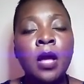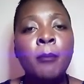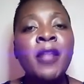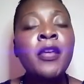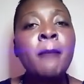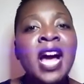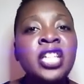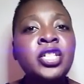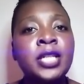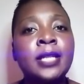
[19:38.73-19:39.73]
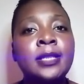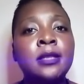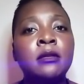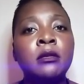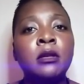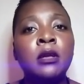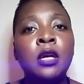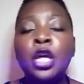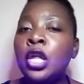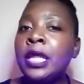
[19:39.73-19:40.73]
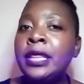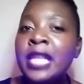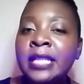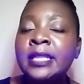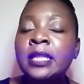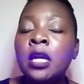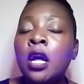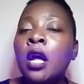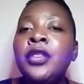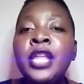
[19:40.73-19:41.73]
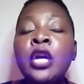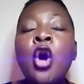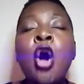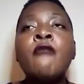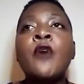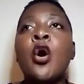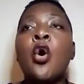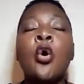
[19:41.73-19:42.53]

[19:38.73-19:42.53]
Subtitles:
But the mindset, this thing of